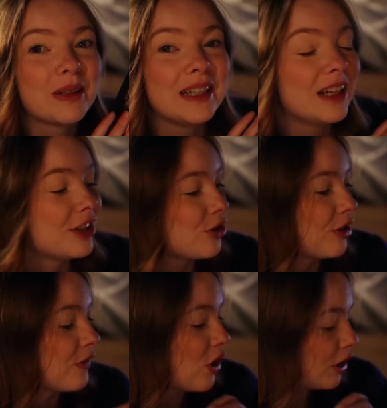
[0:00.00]
read A
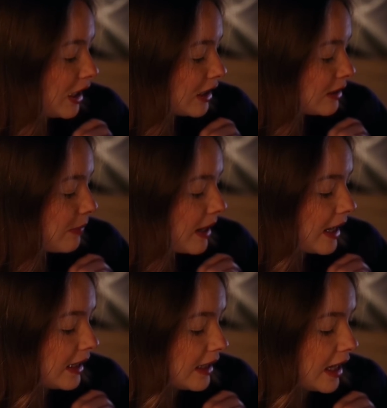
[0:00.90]
Dawn of Onyx
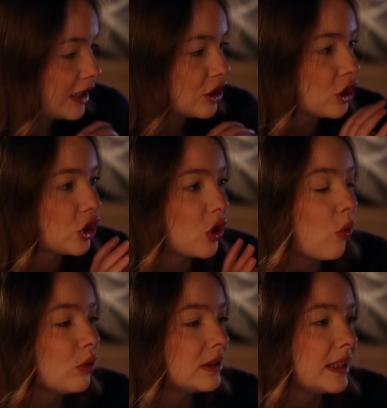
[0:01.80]
by Kate
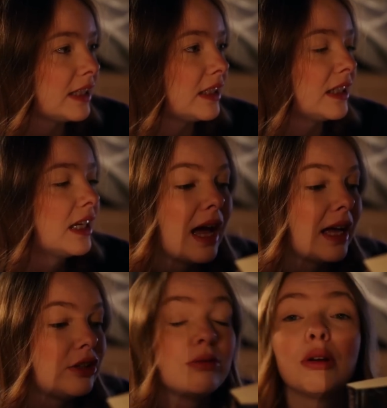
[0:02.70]
Golden.
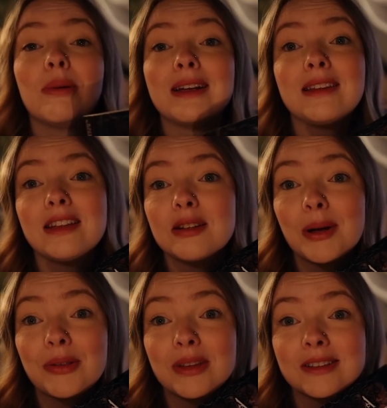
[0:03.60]
I don't know anything
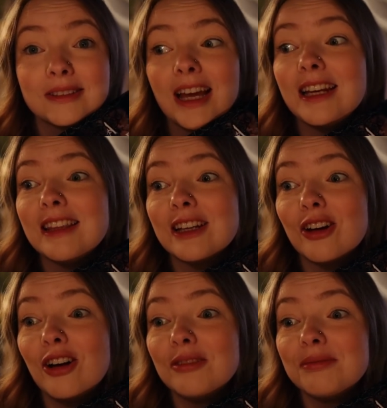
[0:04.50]
about this, anything
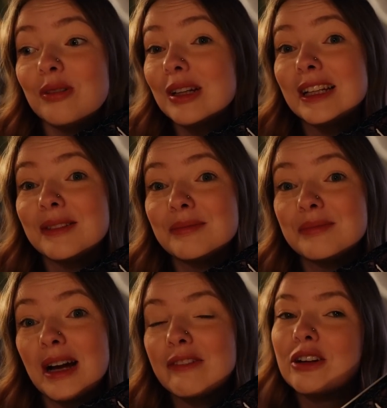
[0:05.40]
at all, really.
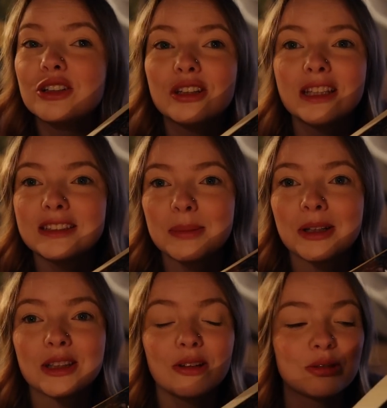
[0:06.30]
I've heard good things
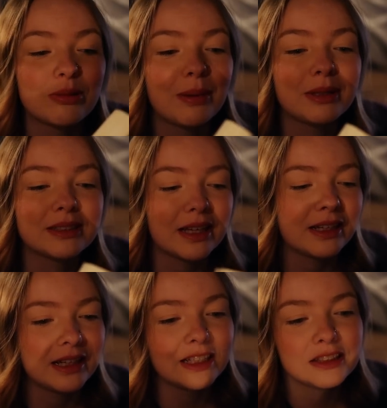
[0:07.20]
about it though, so I'm
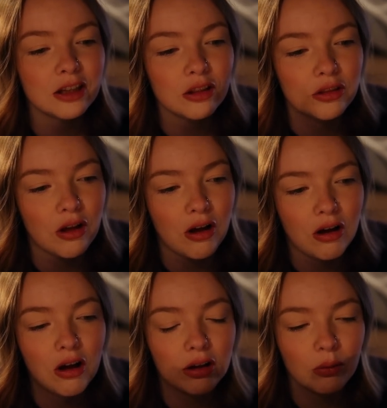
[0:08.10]
excited. It's a
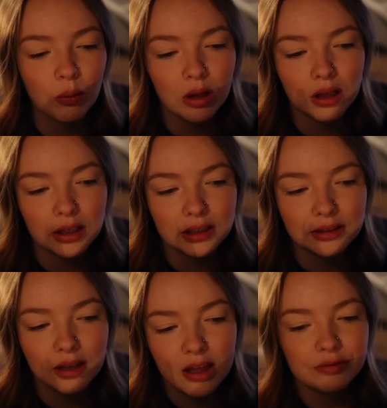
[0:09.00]
long
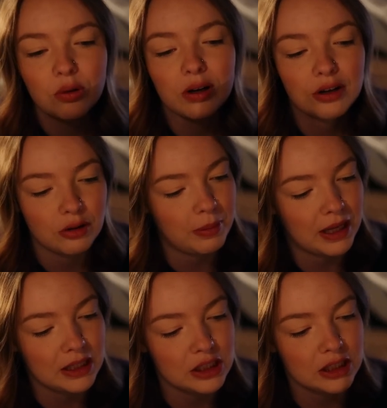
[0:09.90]
one, 400
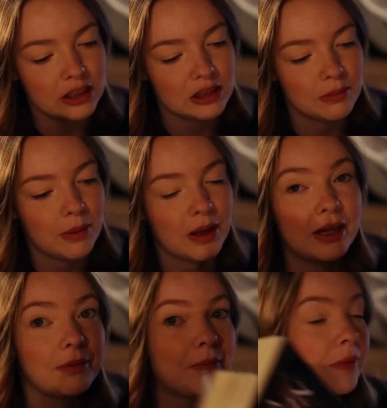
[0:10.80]
pages, but